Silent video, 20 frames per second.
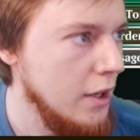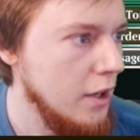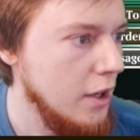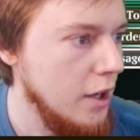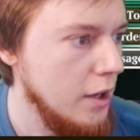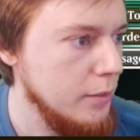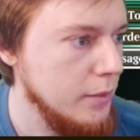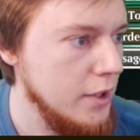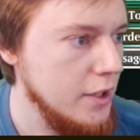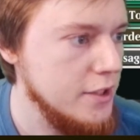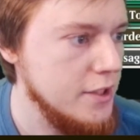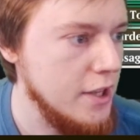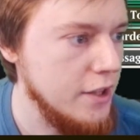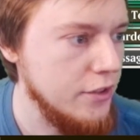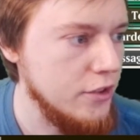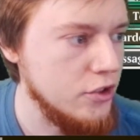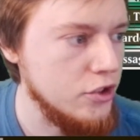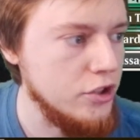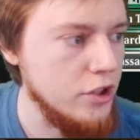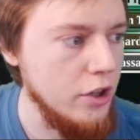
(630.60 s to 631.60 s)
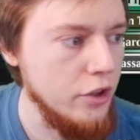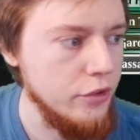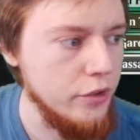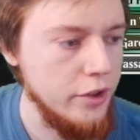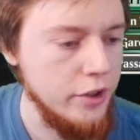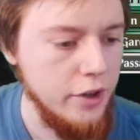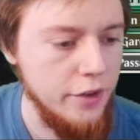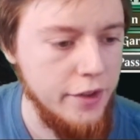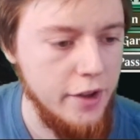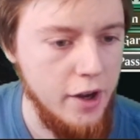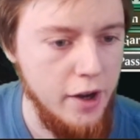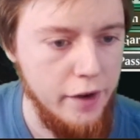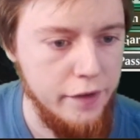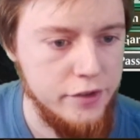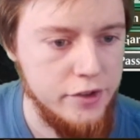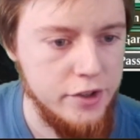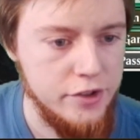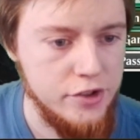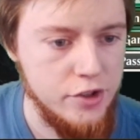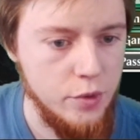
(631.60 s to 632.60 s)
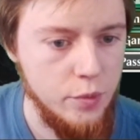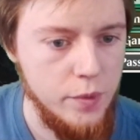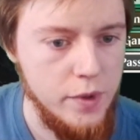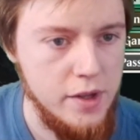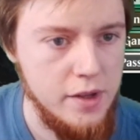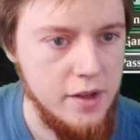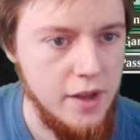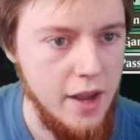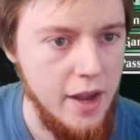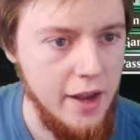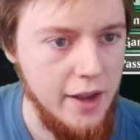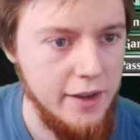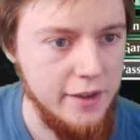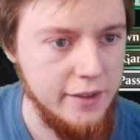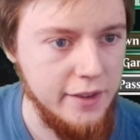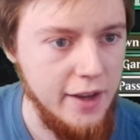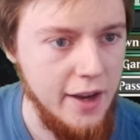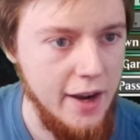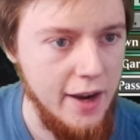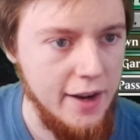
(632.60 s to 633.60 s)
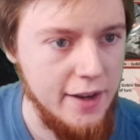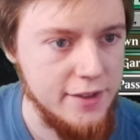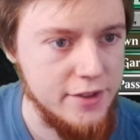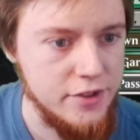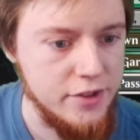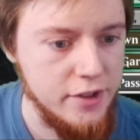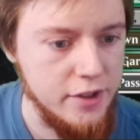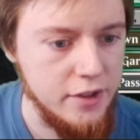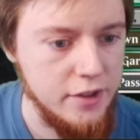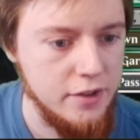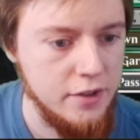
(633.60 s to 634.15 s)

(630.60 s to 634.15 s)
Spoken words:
I'm going to take the Sheoldred on the off chance that we can cast it.